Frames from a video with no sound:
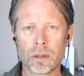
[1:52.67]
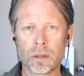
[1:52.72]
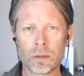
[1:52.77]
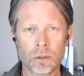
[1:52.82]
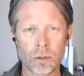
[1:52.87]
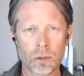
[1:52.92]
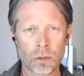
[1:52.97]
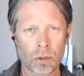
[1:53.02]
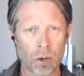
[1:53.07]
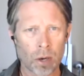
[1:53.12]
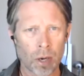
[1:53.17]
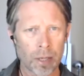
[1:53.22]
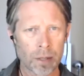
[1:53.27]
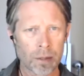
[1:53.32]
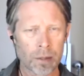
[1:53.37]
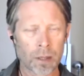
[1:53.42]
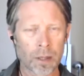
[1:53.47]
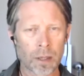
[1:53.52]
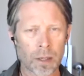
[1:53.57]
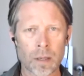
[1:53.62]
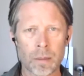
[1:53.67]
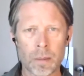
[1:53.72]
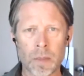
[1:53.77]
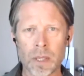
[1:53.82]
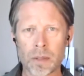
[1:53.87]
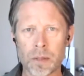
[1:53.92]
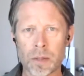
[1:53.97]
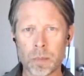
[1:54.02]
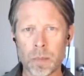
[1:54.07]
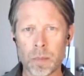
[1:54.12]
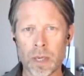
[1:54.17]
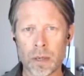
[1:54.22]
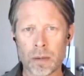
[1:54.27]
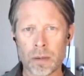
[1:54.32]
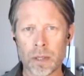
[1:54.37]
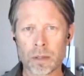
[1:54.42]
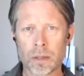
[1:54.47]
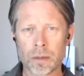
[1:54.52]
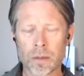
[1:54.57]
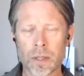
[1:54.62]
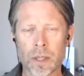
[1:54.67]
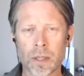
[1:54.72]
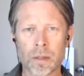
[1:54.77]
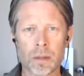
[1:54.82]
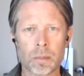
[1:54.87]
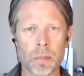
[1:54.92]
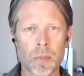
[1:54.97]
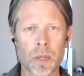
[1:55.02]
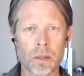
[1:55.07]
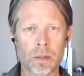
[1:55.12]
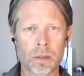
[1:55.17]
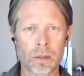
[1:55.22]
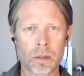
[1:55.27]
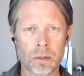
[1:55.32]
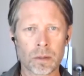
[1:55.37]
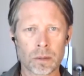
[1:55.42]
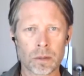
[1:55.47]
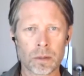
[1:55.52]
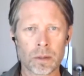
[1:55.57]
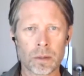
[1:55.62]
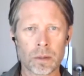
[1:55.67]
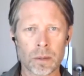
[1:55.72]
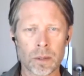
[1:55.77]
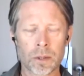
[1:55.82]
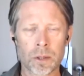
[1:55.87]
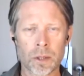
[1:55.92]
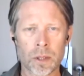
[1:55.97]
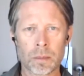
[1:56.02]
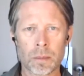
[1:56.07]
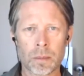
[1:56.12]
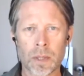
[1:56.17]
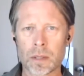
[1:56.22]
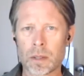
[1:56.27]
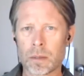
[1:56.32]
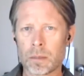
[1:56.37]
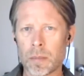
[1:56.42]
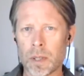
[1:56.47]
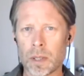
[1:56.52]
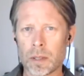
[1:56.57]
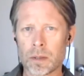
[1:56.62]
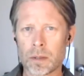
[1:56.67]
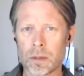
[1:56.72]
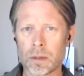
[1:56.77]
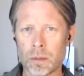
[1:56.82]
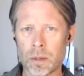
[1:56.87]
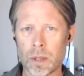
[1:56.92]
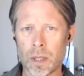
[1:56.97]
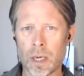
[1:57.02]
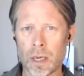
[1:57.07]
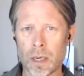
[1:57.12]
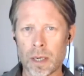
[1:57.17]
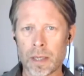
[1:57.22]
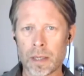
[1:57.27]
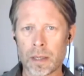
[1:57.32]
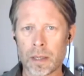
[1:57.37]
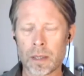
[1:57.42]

trying to claim experience as a personal doership, as a personal I.